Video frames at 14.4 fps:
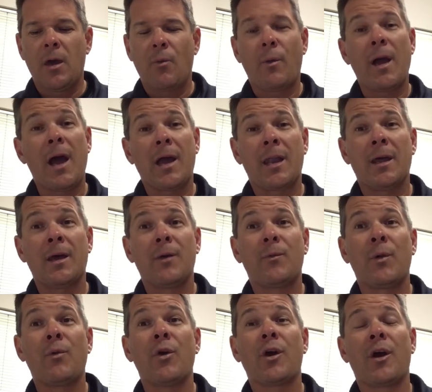We
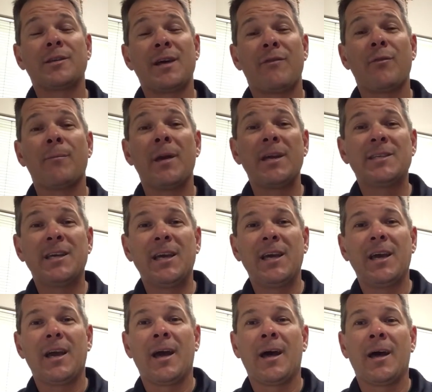were going to have a meeting,
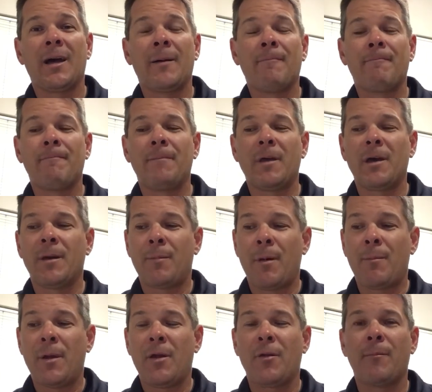a
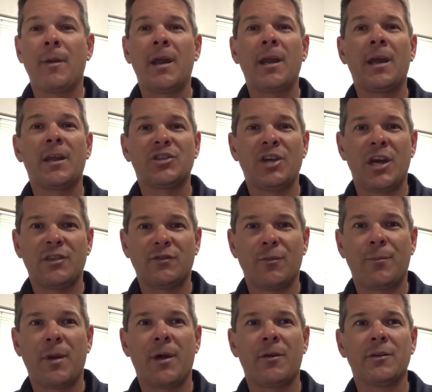parent meeting, and a chance for
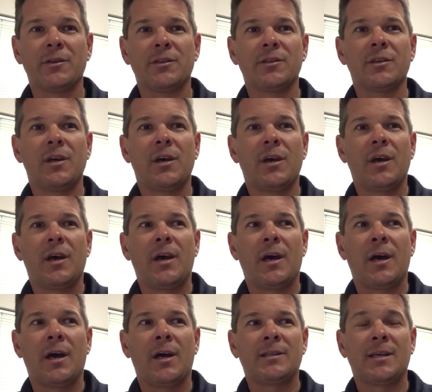parents
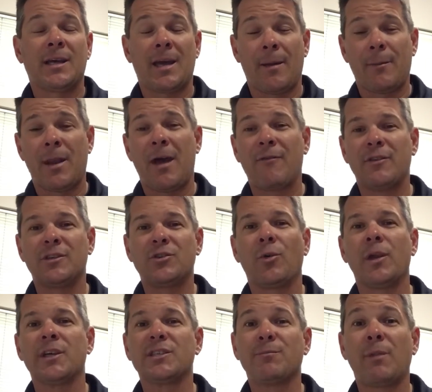to come and have this
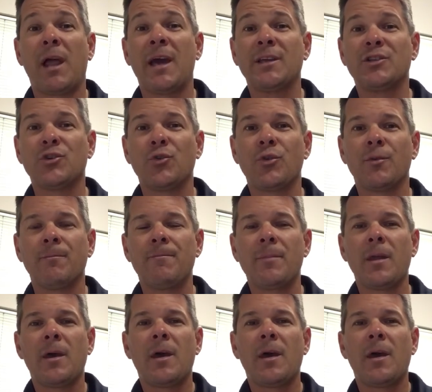all explained to them.